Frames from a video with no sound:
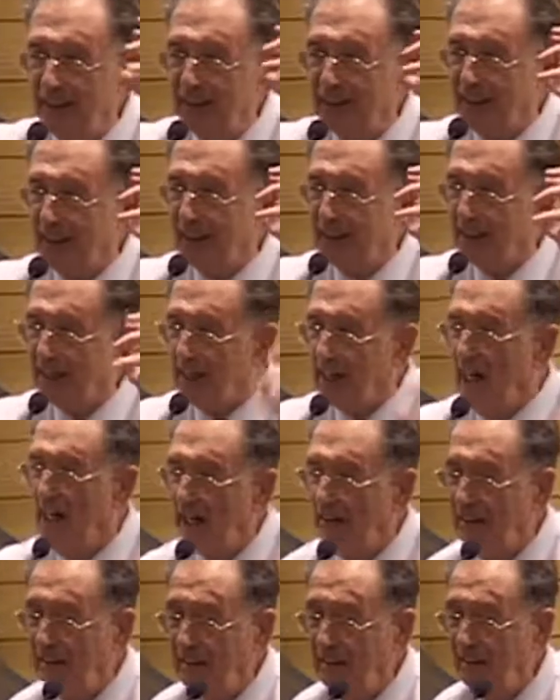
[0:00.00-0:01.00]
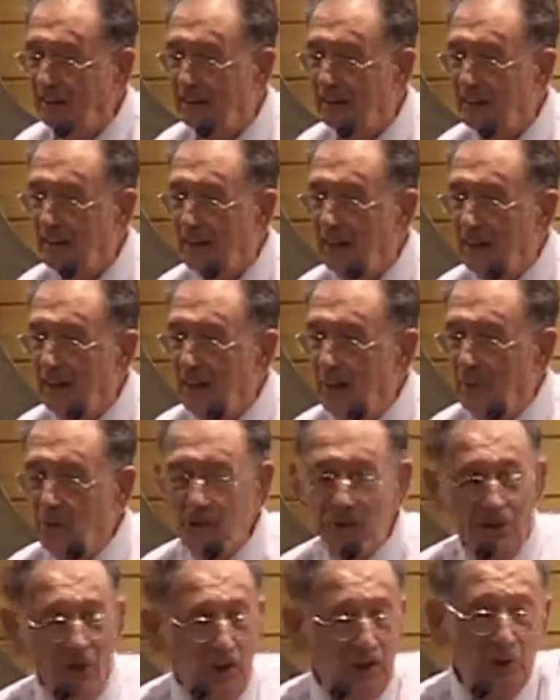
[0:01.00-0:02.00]
in Tehran
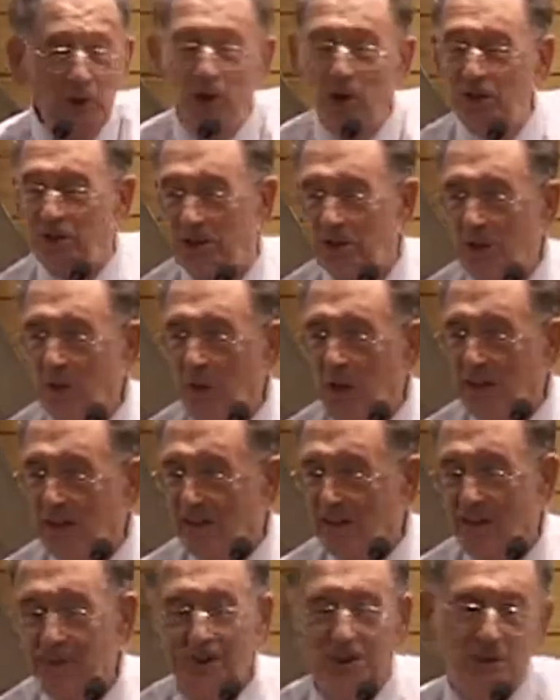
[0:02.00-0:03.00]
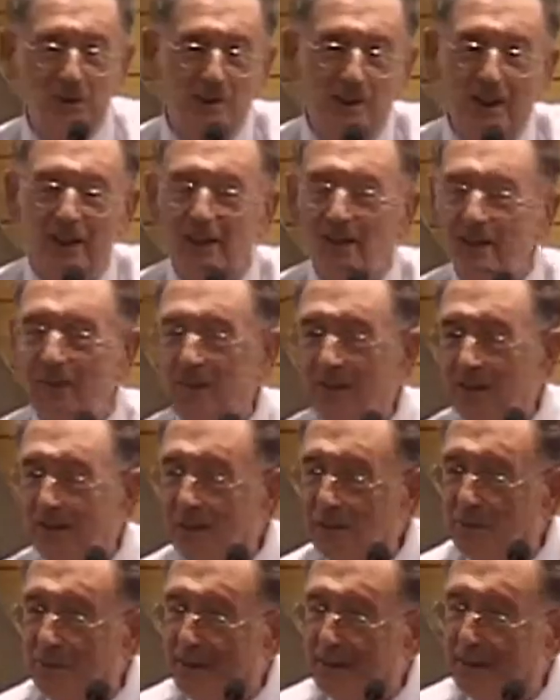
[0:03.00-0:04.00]
was not towards the West. I mean, who cares about
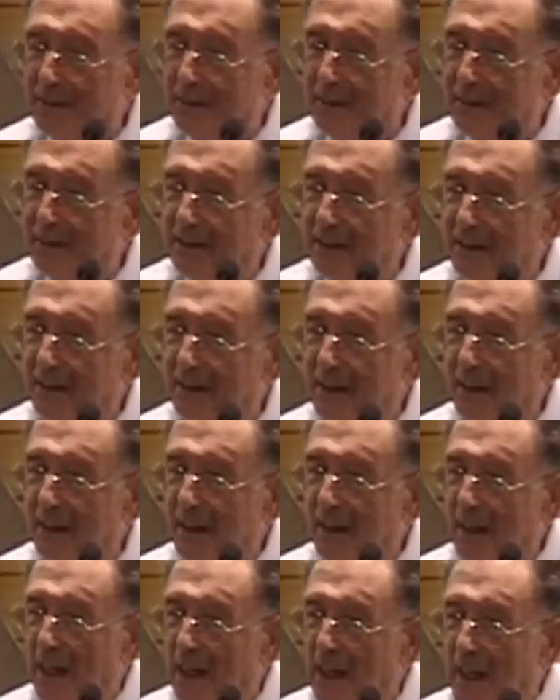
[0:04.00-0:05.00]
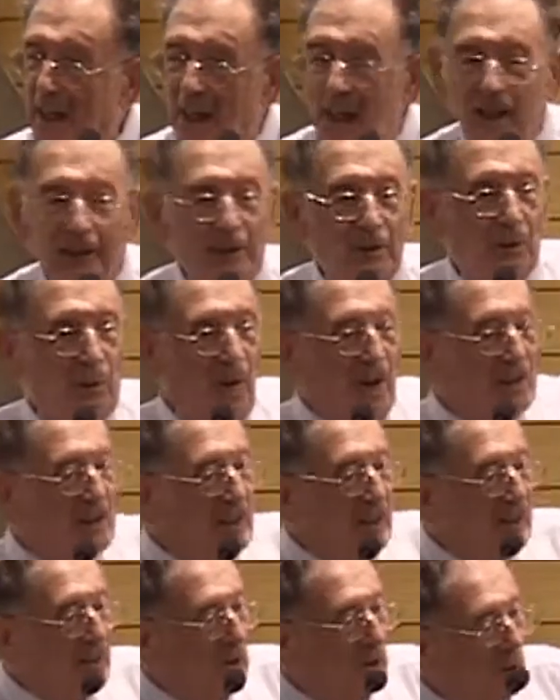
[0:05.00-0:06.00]
the West? It
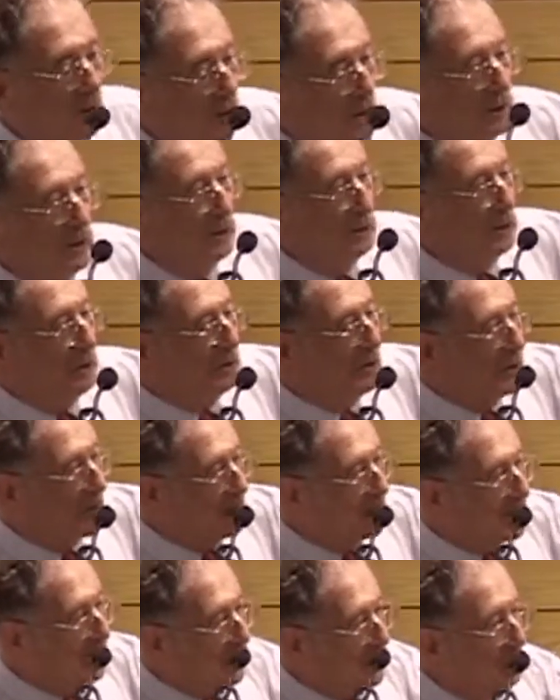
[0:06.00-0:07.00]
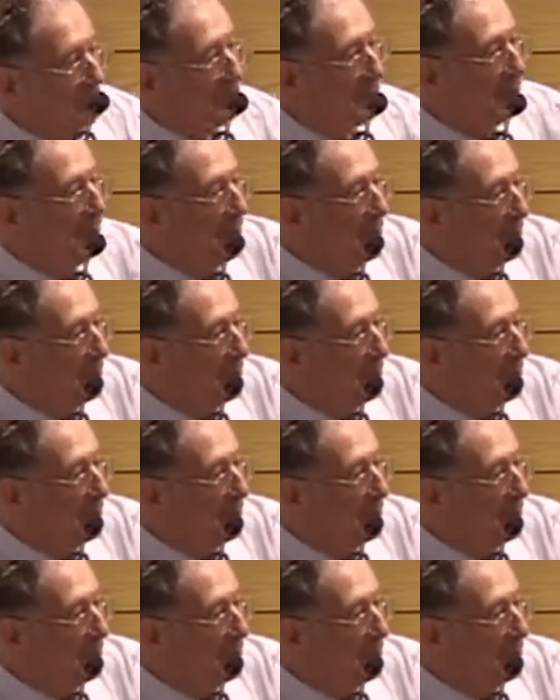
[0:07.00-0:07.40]
was in order to recruit